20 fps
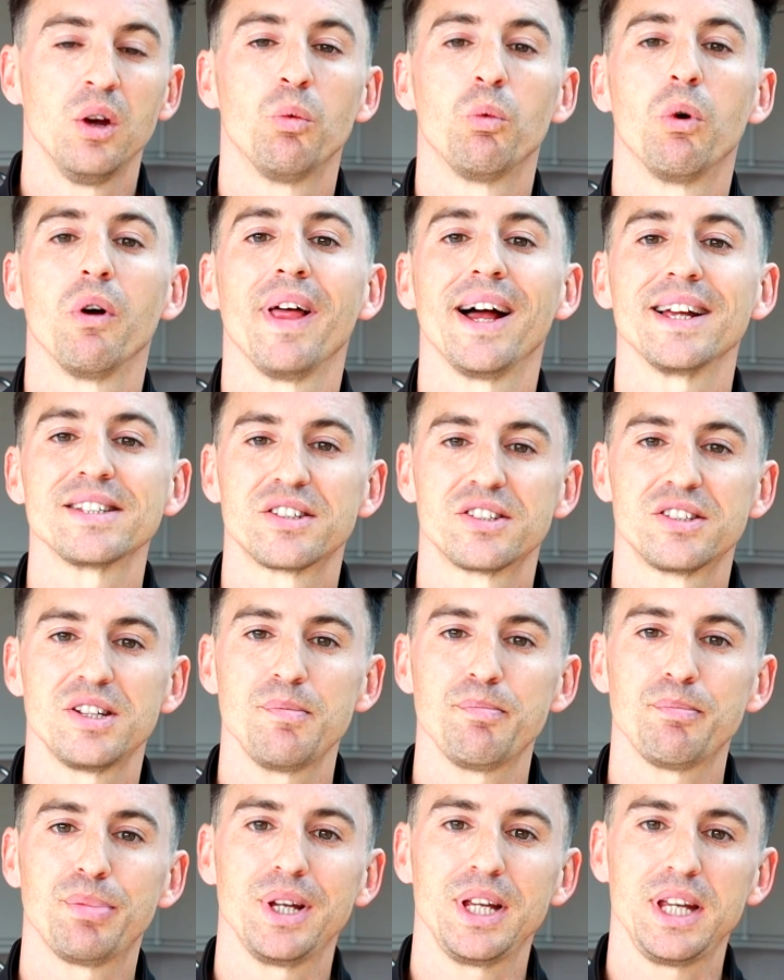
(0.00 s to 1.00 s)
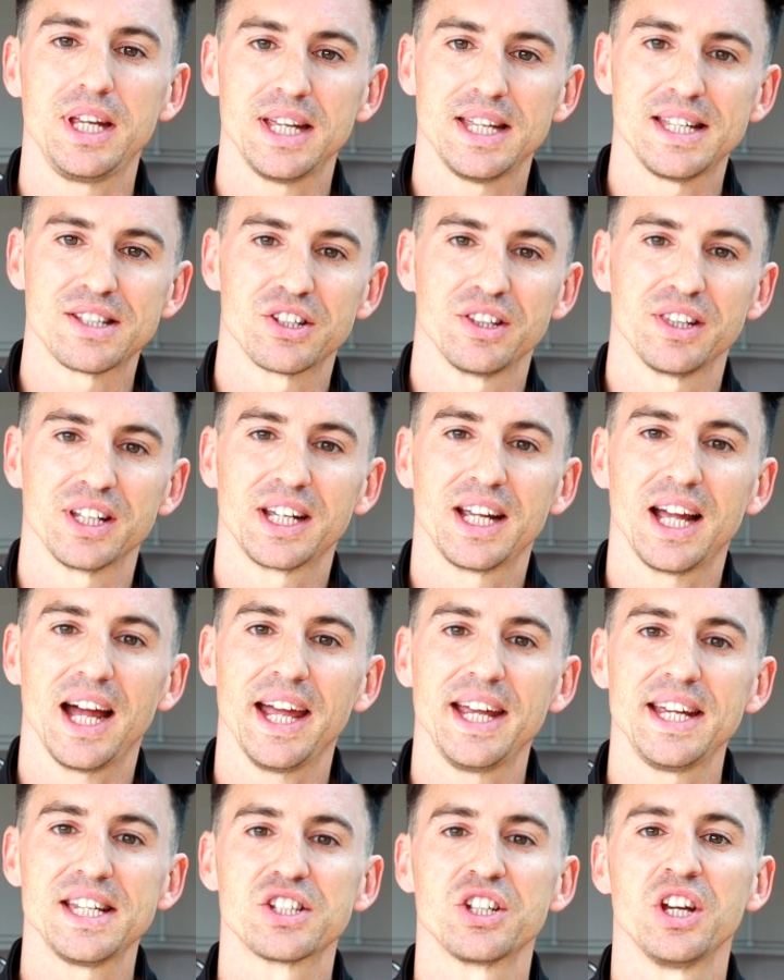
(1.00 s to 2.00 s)
Well, that simply isn't the
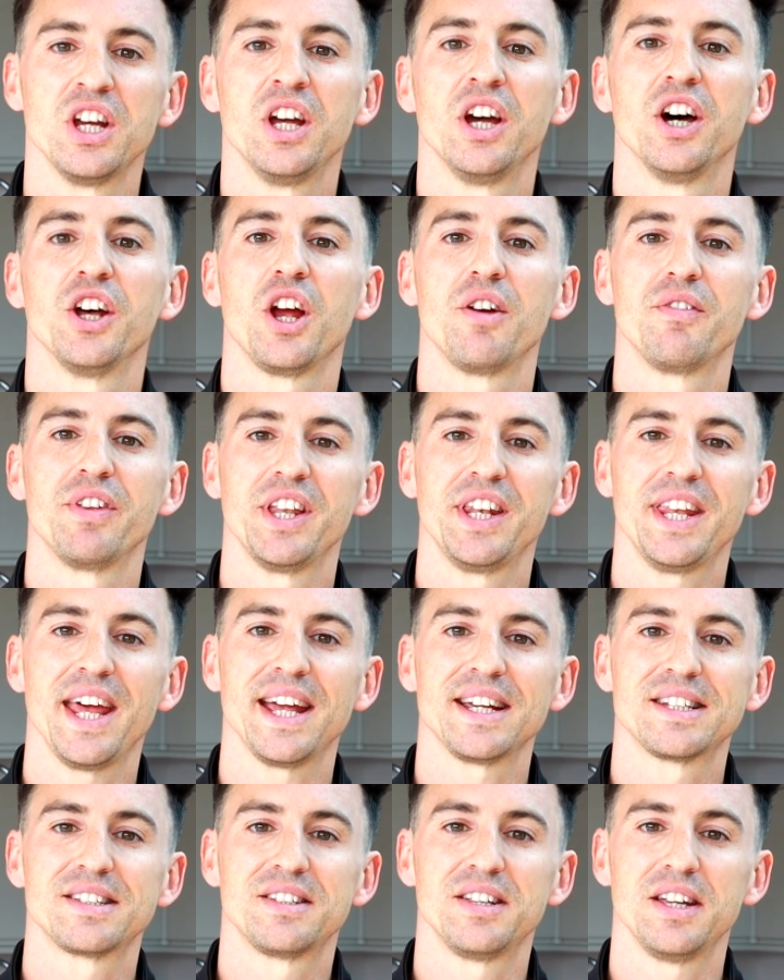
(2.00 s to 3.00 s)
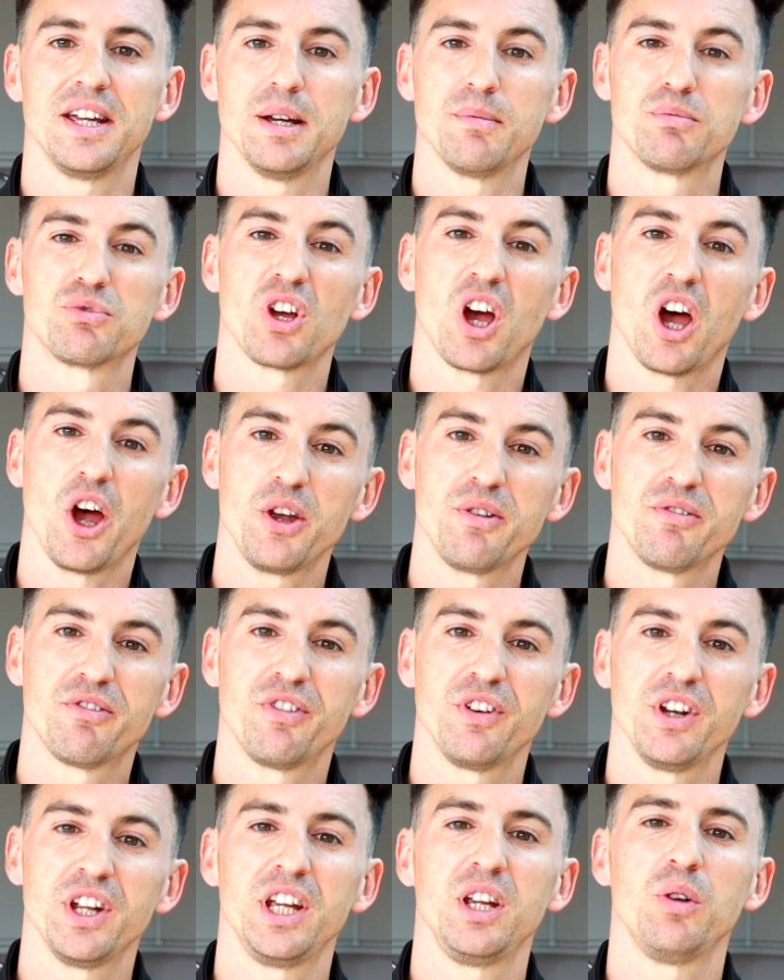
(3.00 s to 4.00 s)
case, and over the next tips,
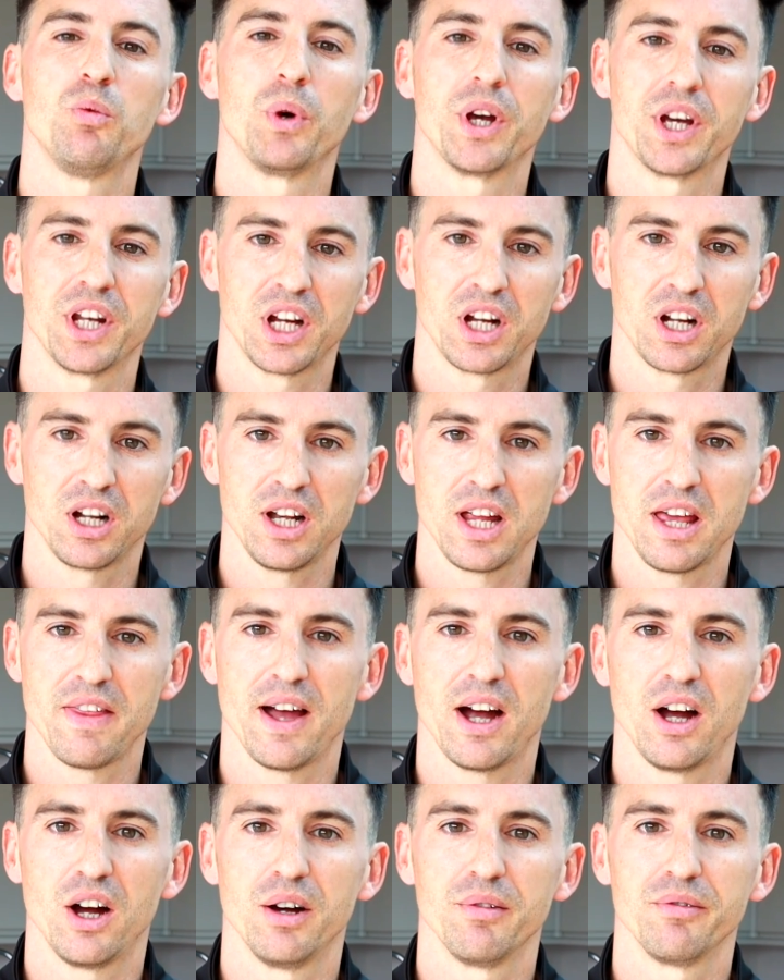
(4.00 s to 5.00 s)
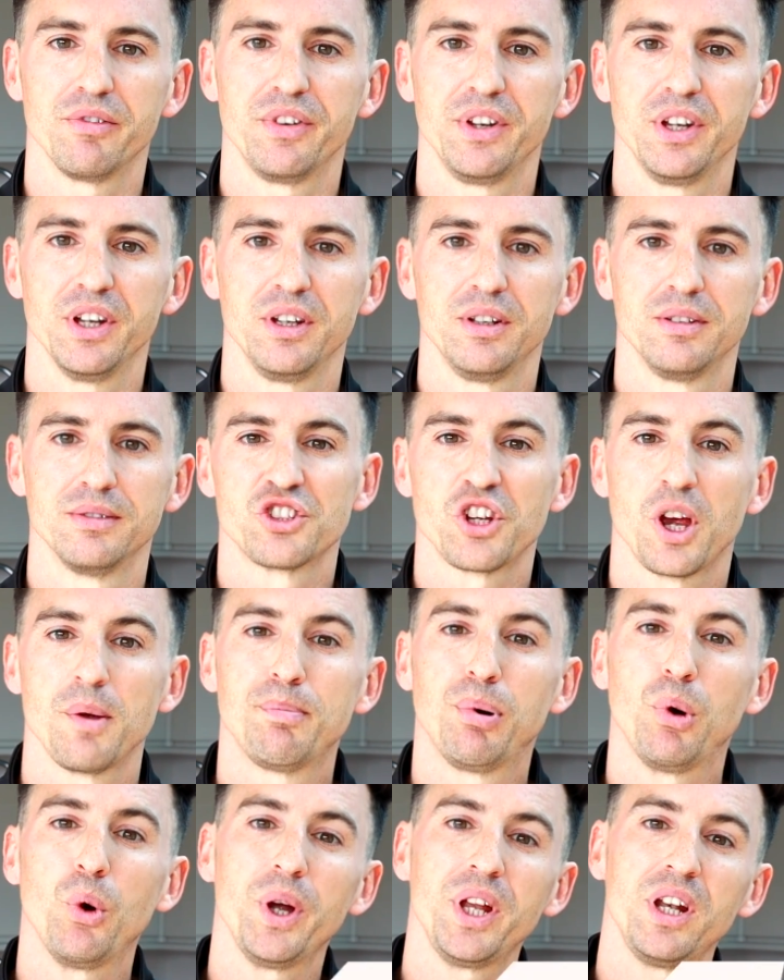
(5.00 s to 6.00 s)
hopefully we're going to clear that up for you. So
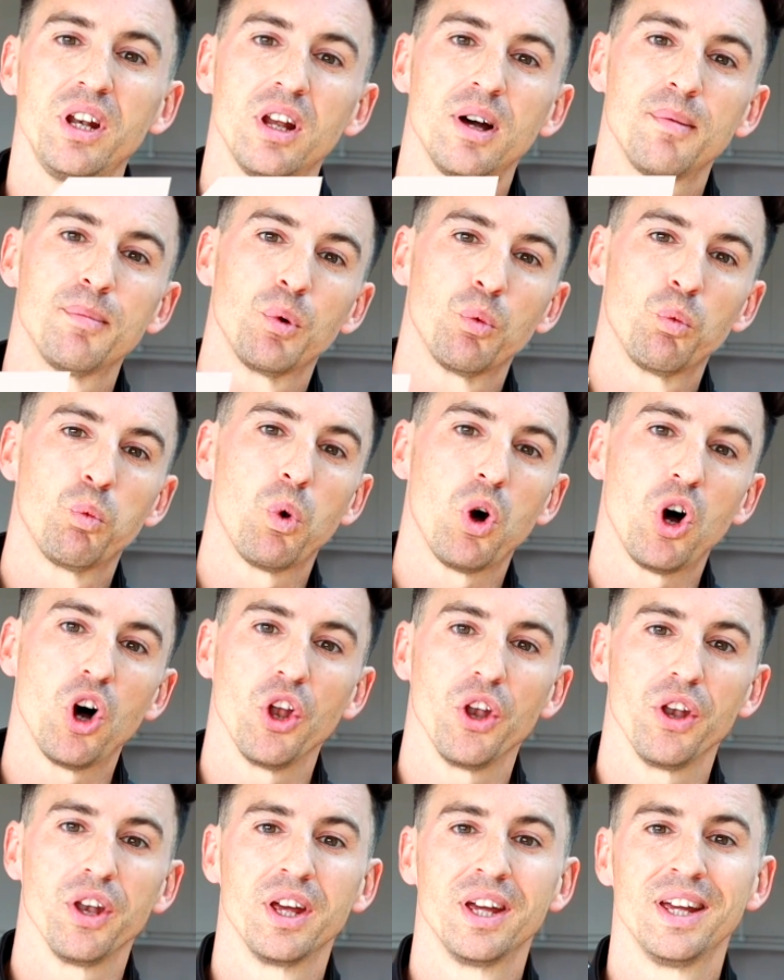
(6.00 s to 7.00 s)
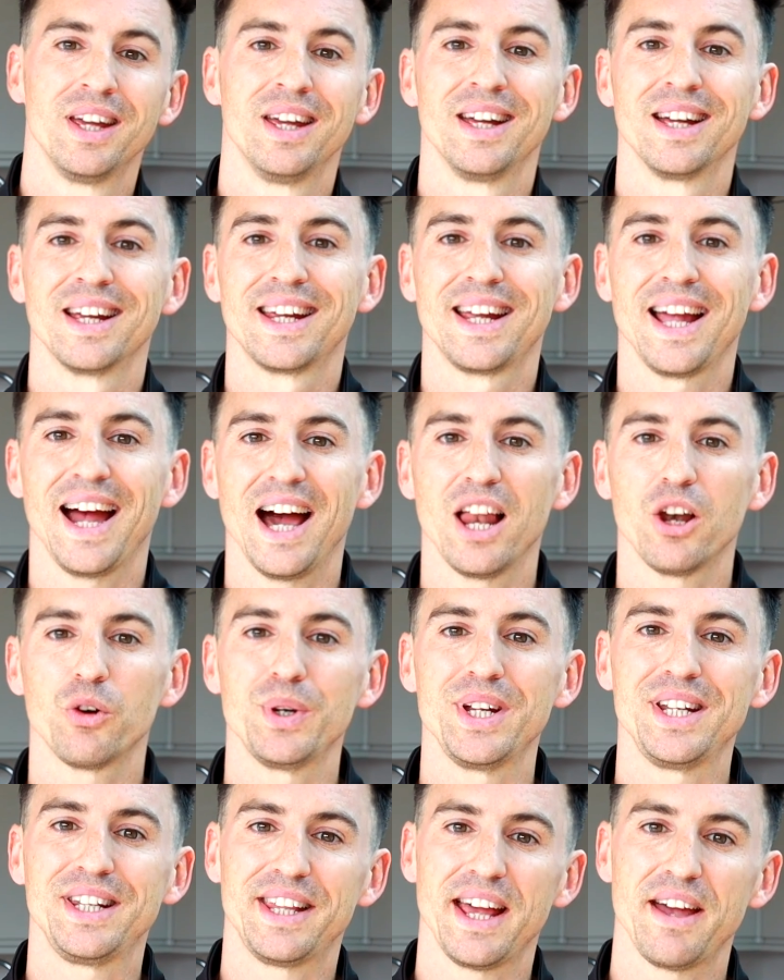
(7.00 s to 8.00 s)
point number 1,
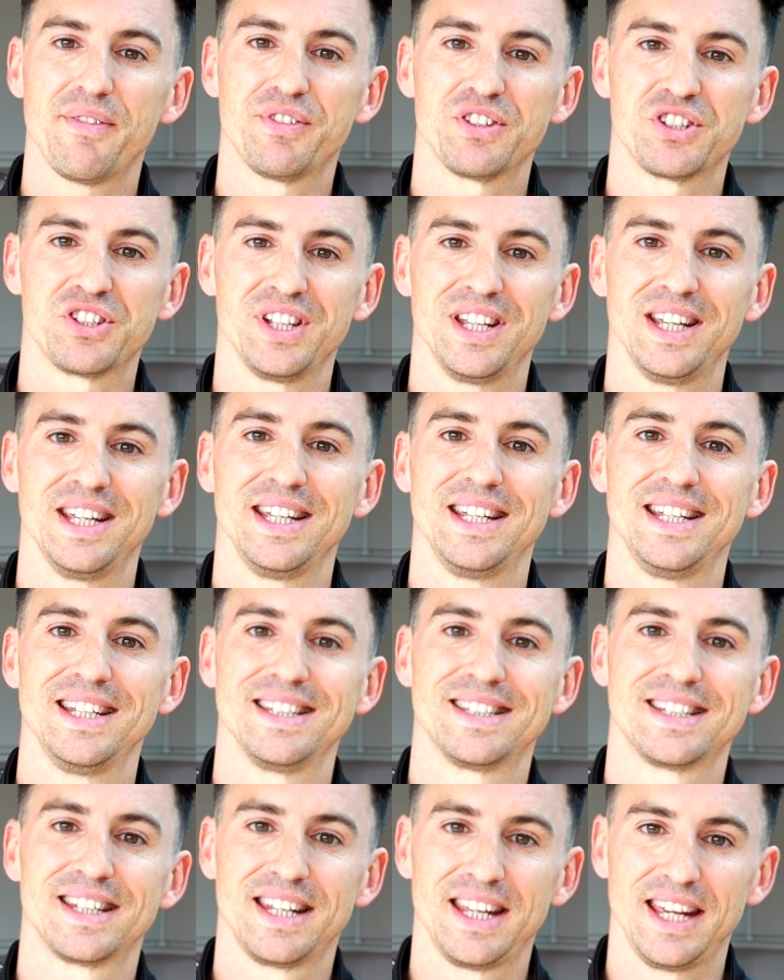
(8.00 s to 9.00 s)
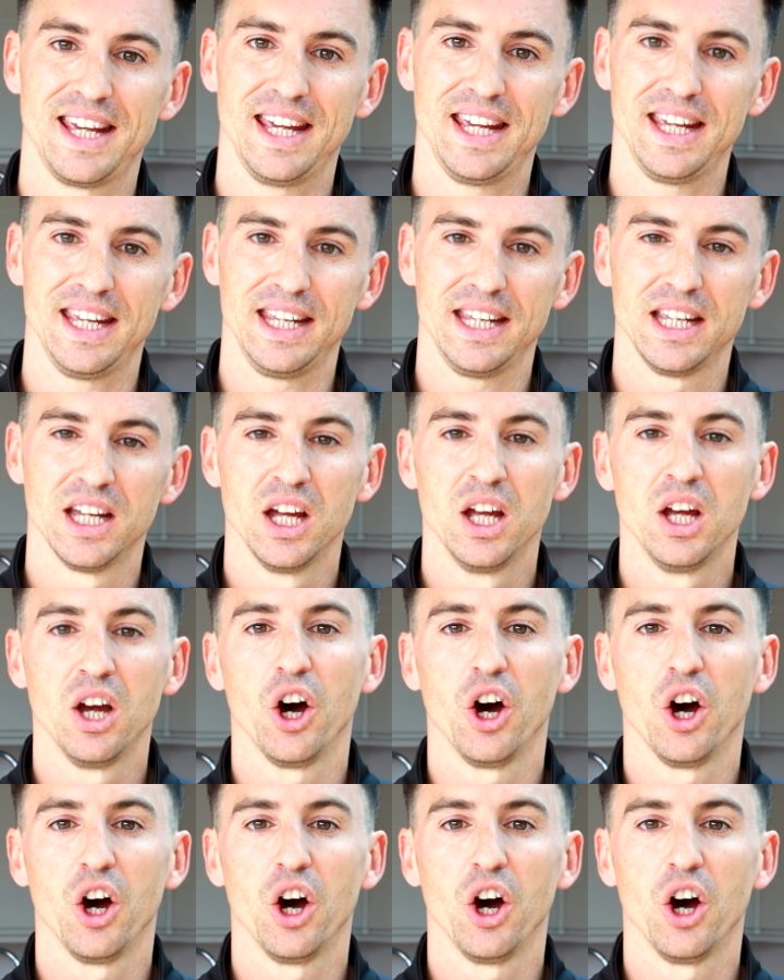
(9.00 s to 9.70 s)
calorie deficit is key.